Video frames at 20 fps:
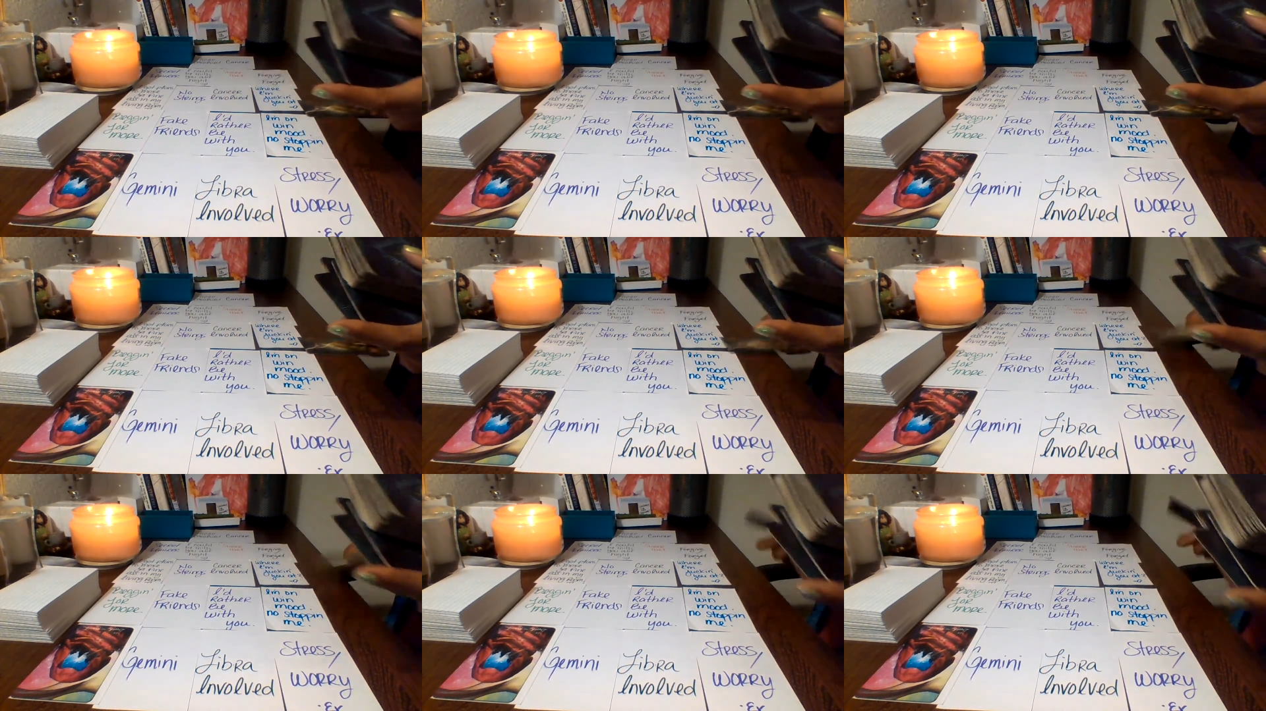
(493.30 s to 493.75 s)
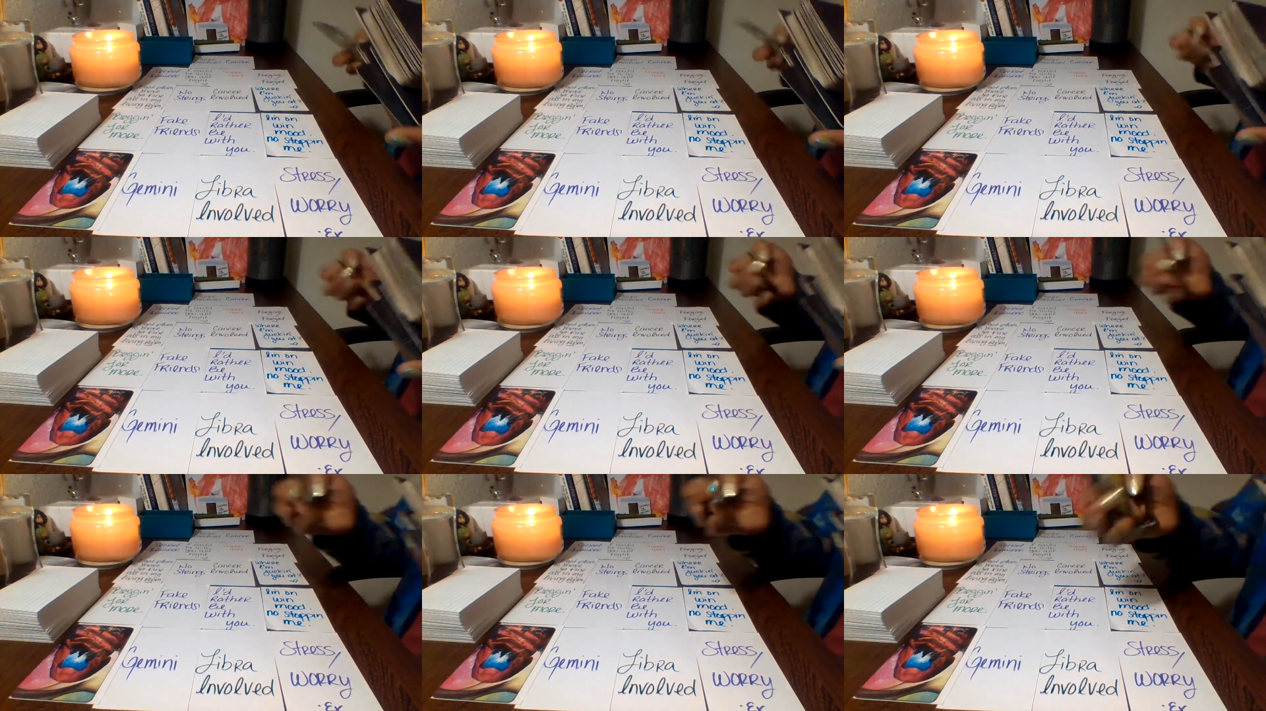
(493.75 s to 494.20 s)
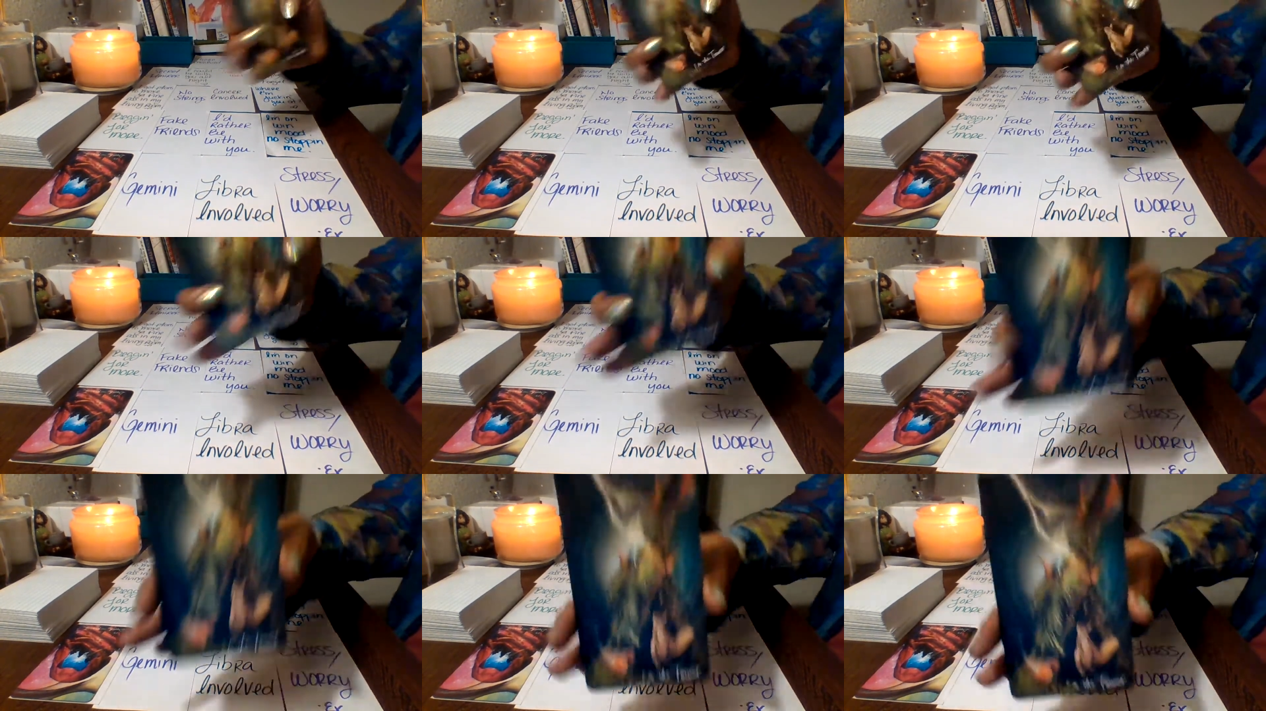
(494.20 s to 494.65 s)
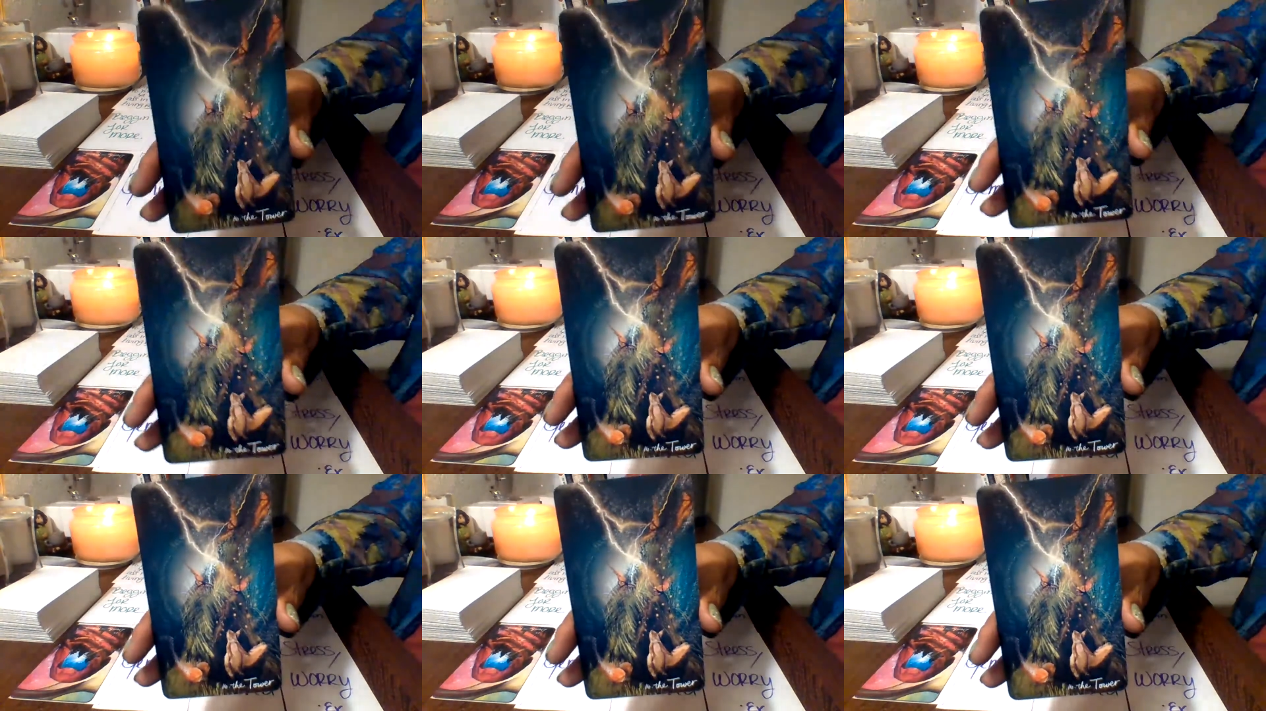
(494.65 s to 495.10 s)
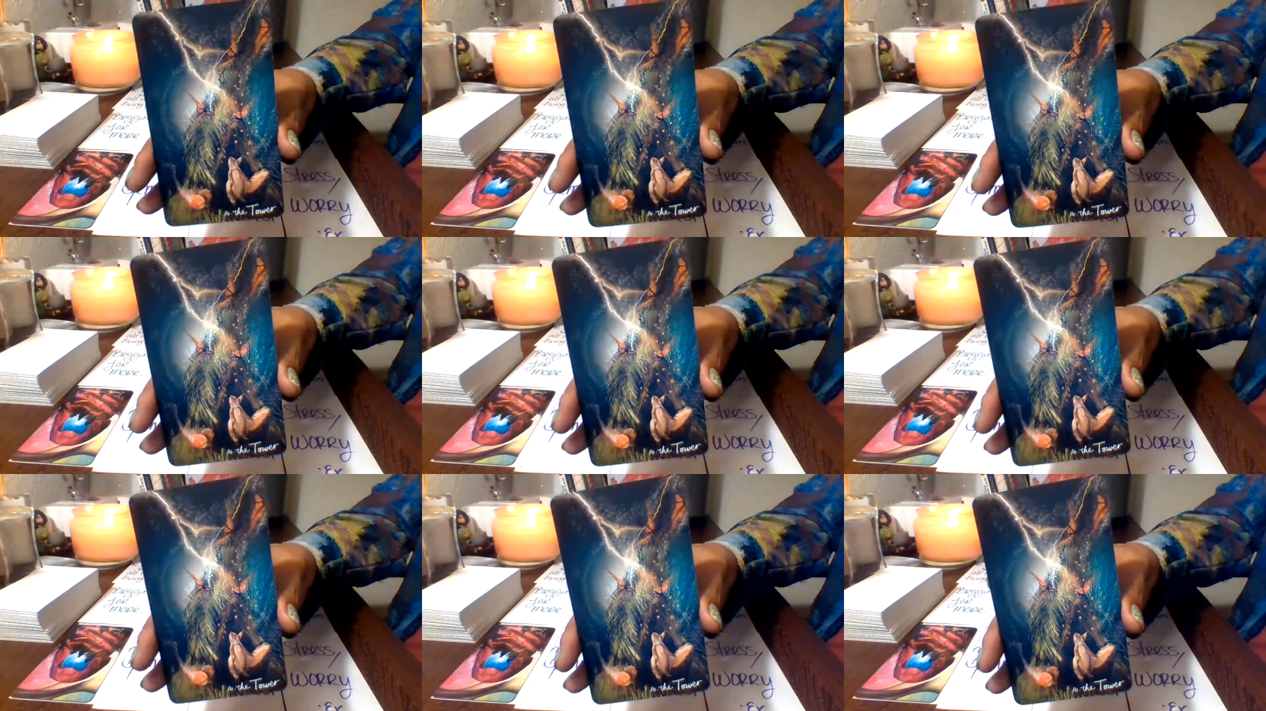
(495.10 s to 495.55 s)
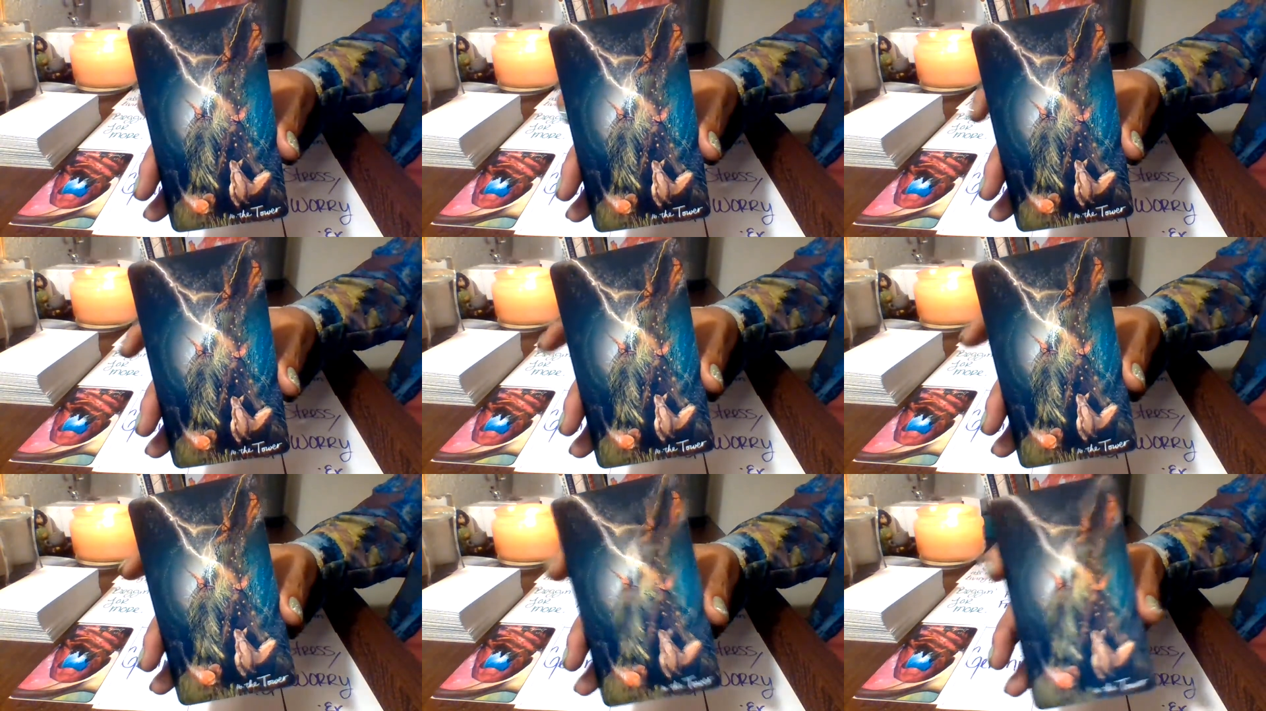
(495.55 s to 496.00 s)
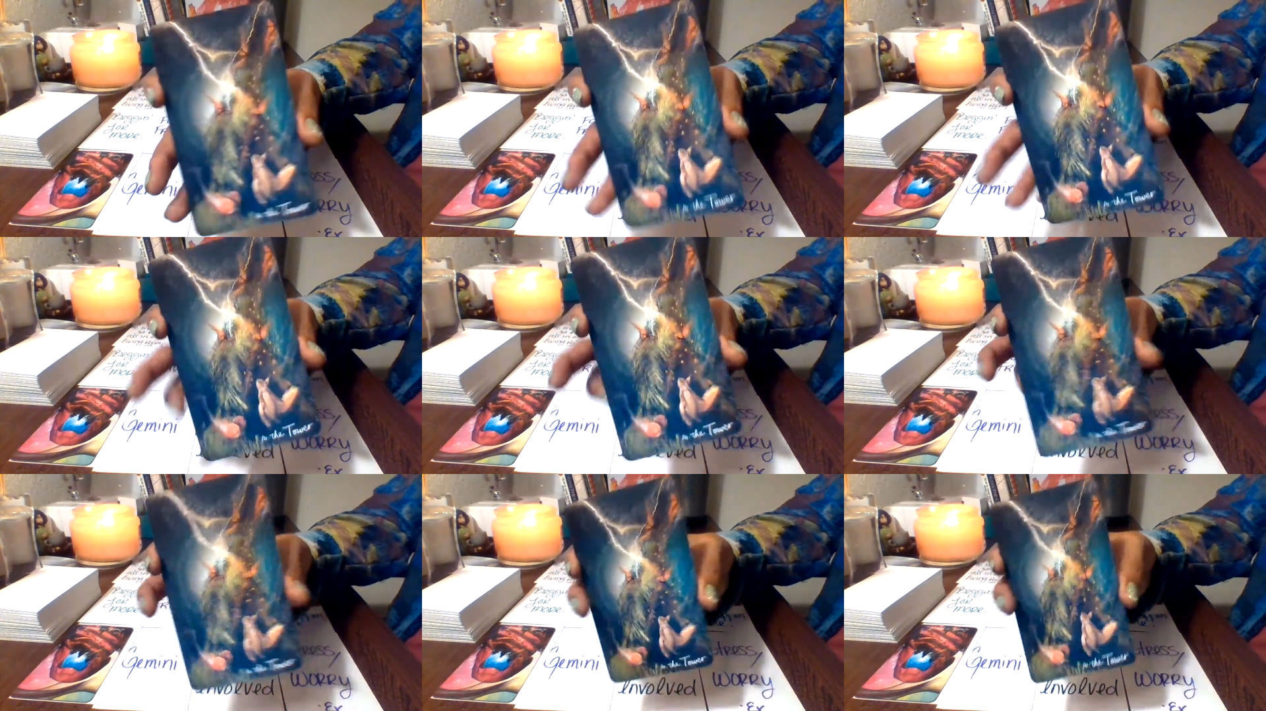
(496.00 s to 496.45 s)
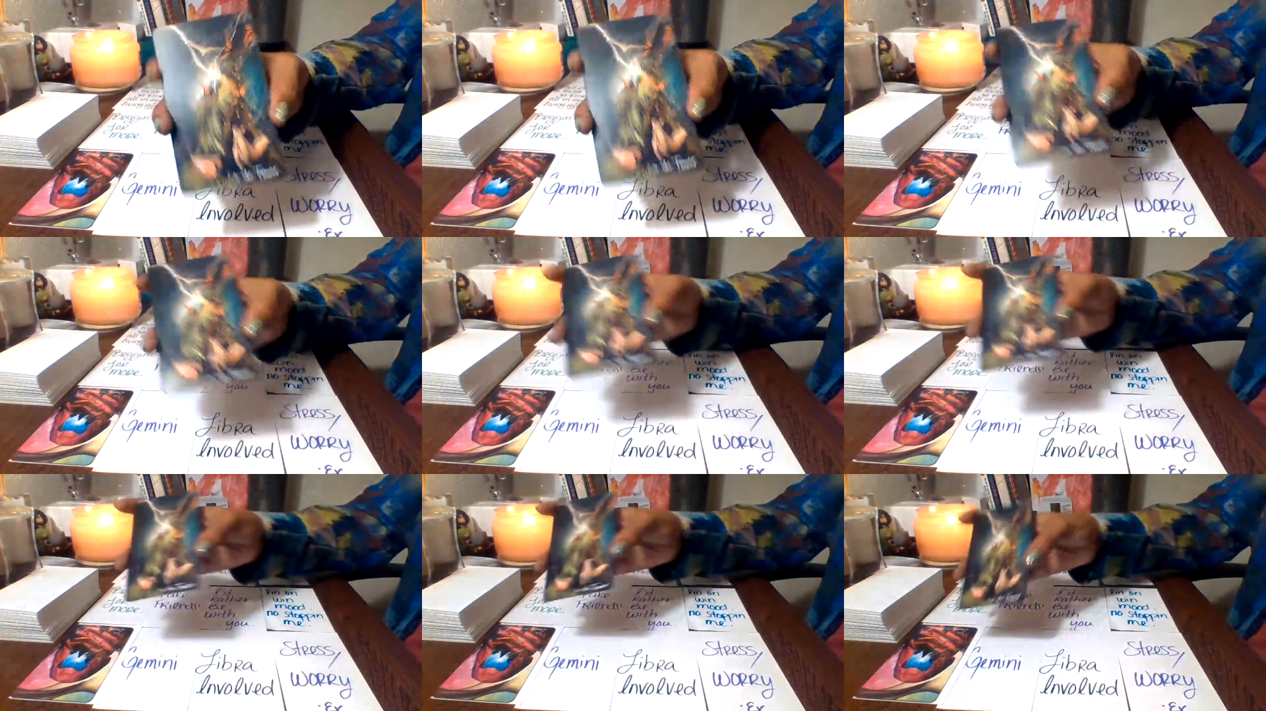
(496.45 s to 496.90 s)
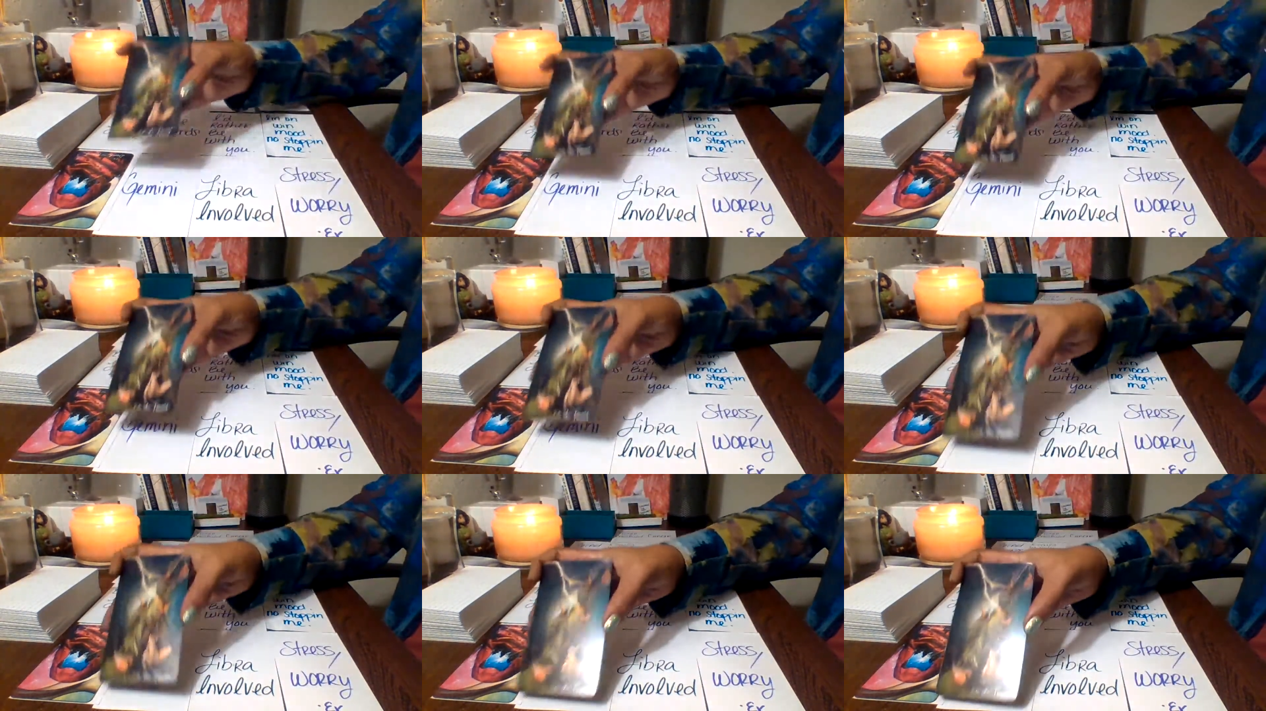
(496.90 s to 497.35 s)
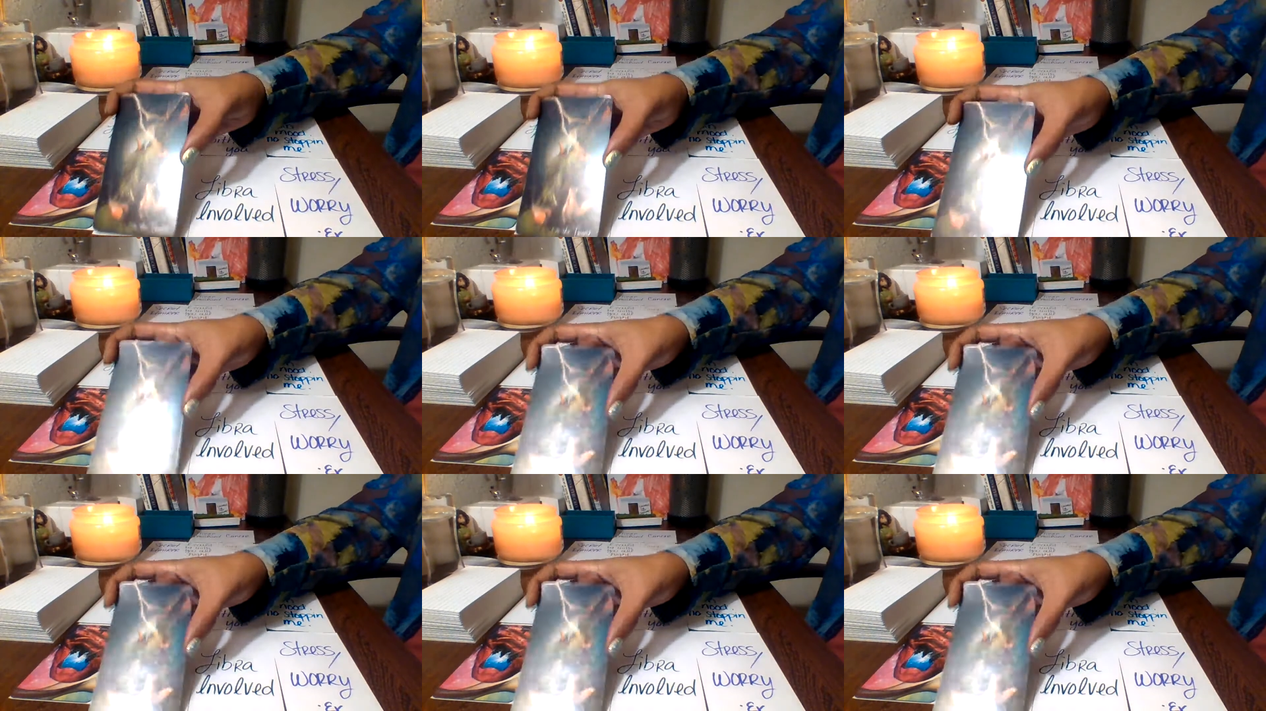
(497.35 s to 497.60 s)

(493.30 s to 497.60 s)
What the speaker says: (no speaker visible)